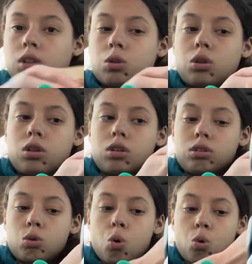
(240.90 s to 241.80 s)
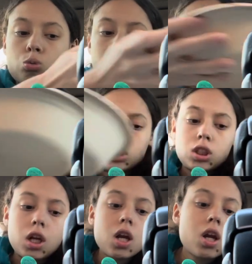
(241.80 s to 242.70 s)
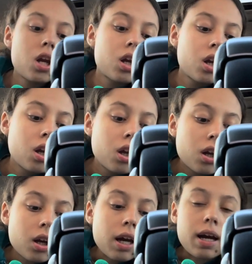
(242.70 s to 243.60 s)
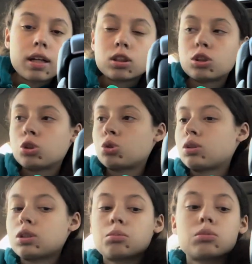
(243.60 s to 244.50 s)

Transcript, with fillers: Hold on. Um, oh, shit. I didn't drop.